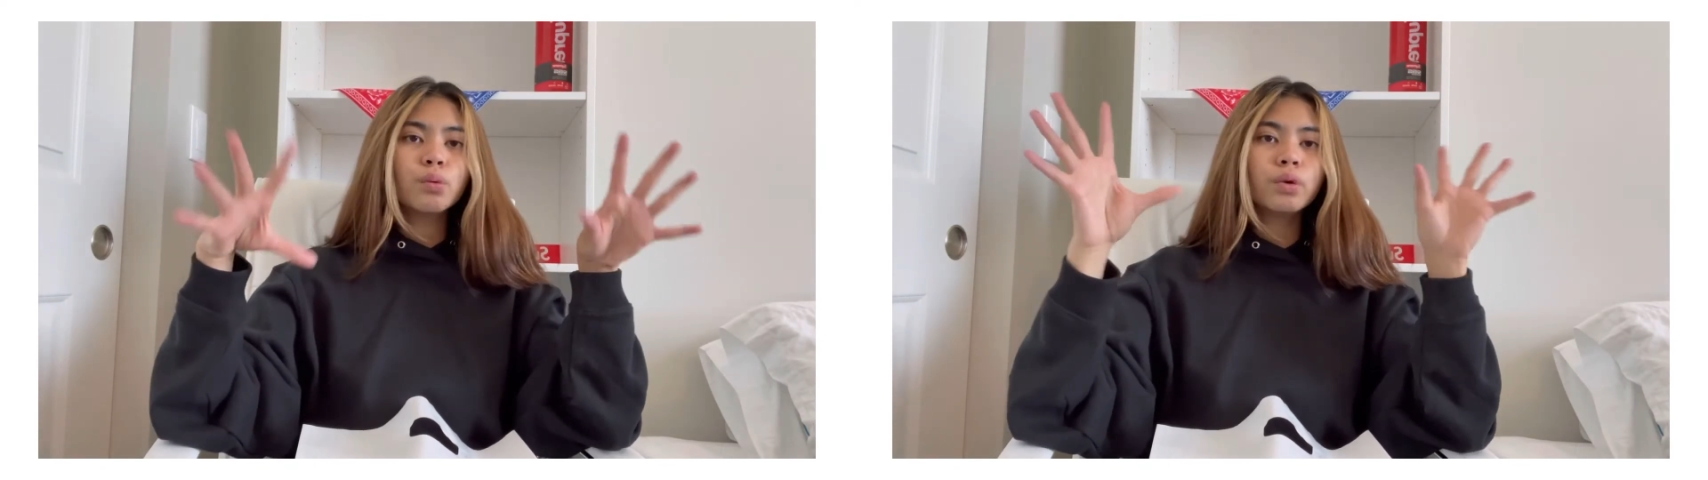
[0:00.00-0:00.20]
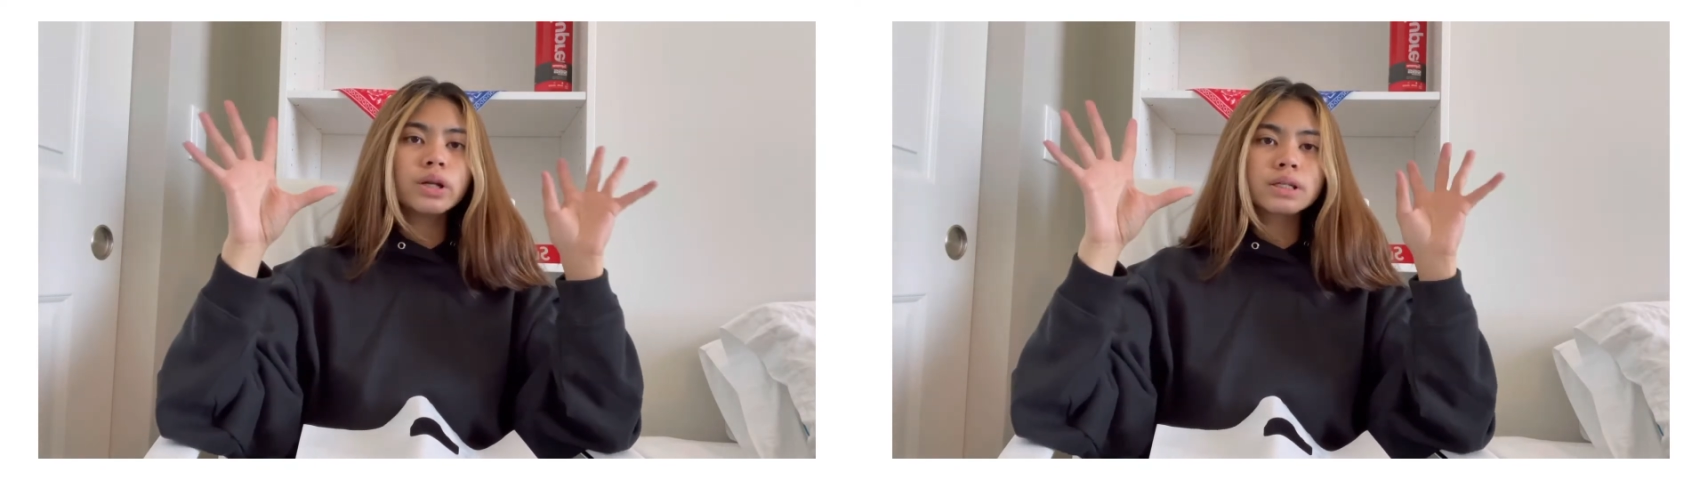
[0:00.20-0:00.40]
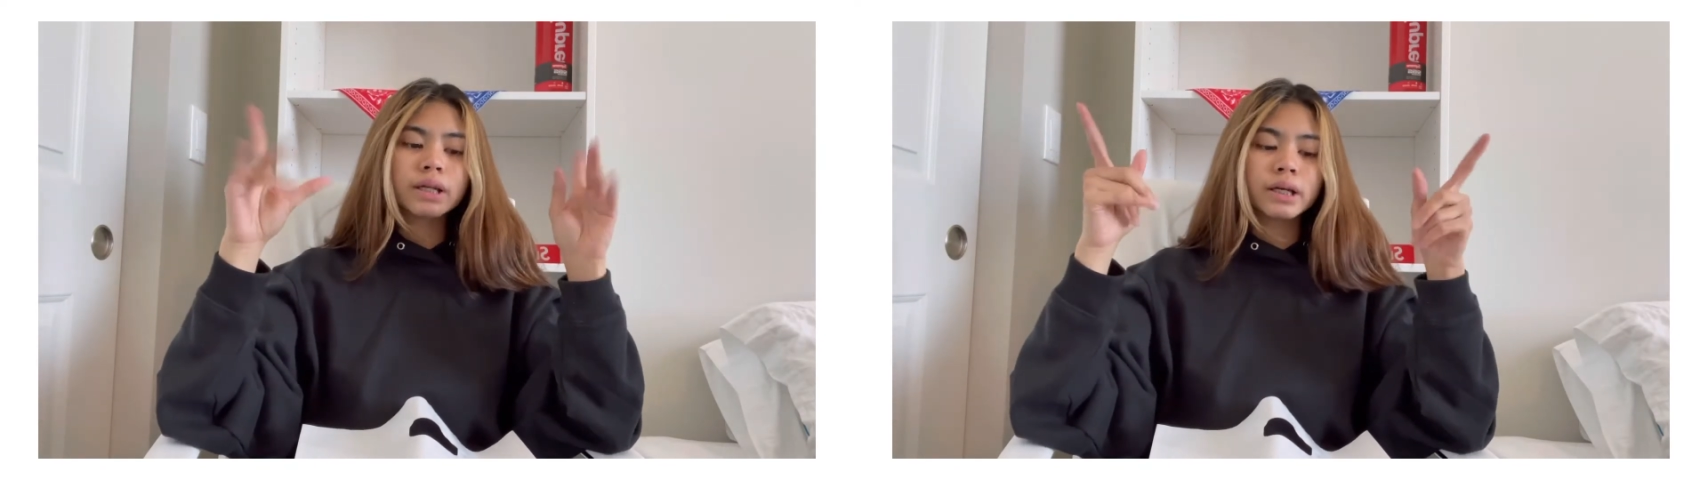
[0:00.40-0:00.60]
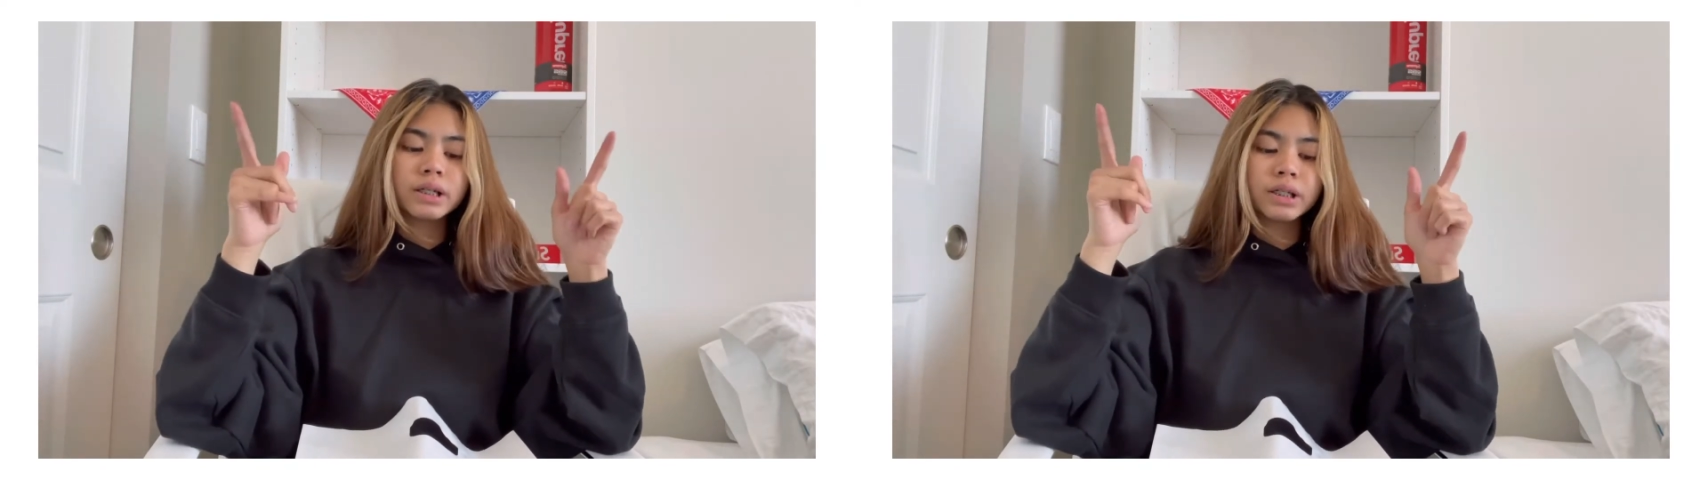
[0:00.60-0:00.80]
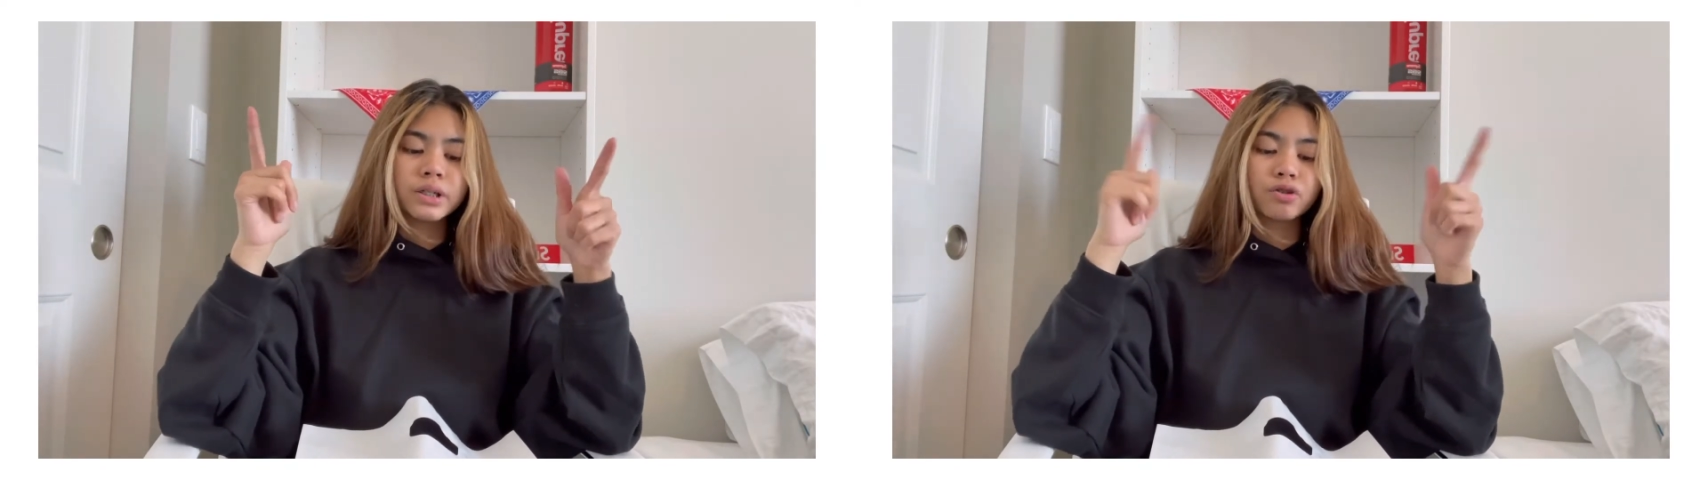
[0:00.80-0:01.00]
we
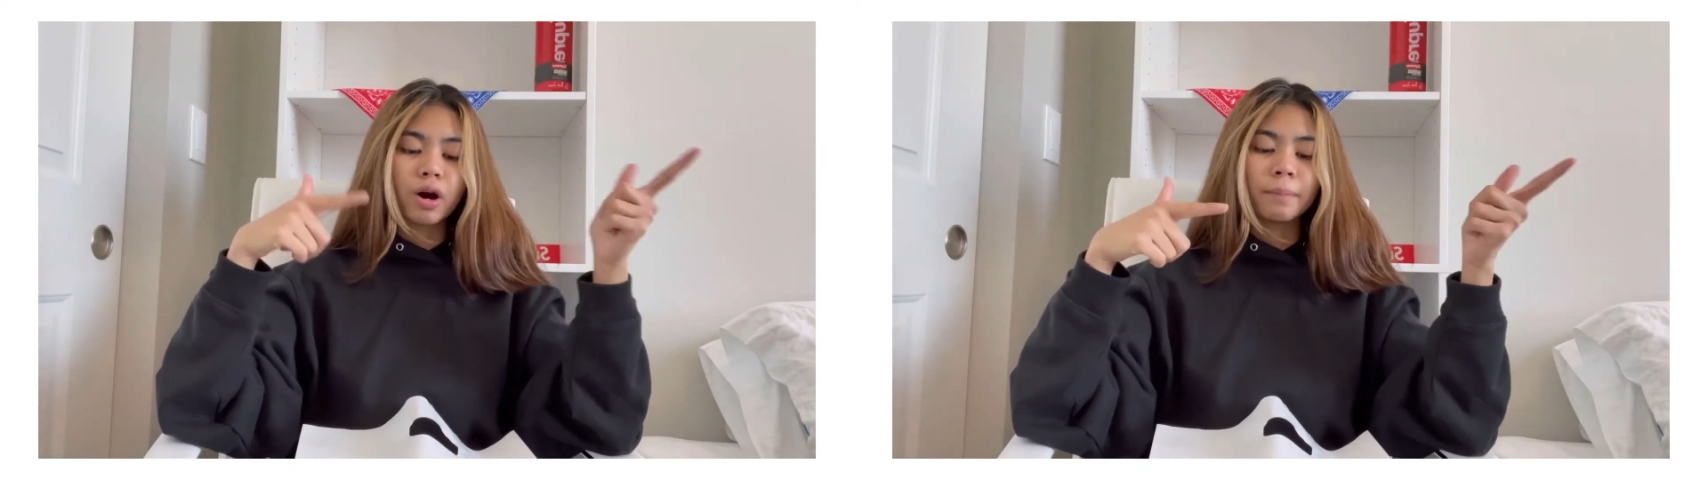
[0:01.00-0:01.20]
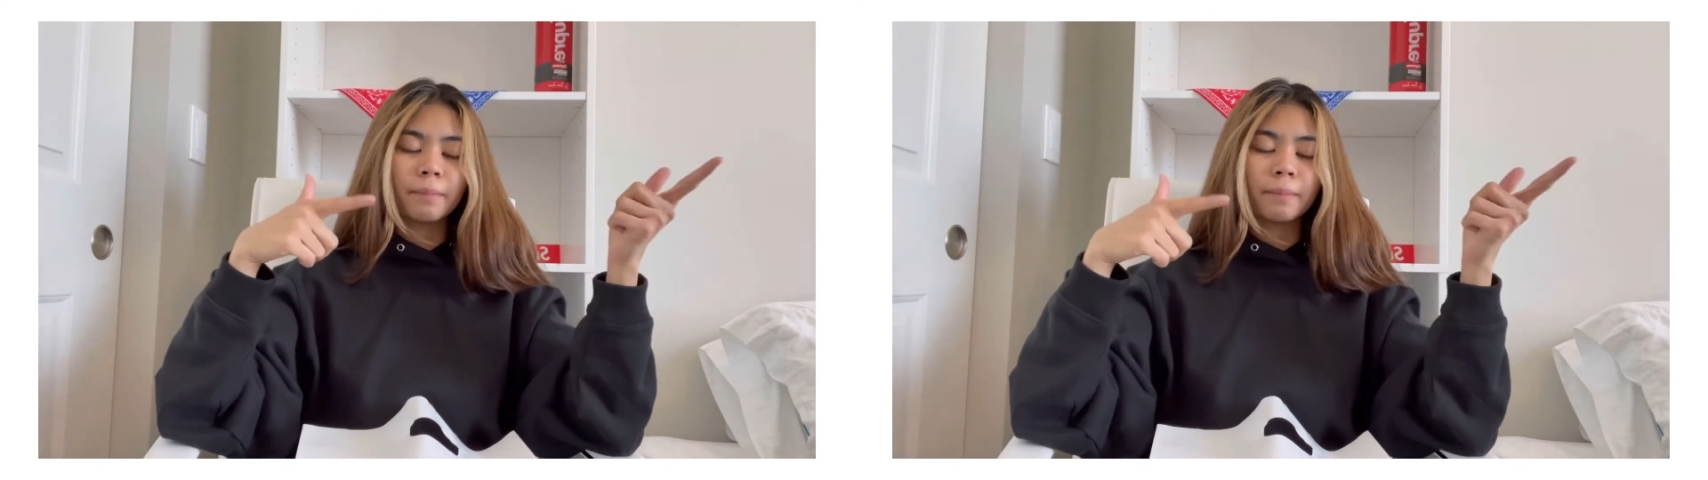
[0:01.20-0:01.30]
decided to drop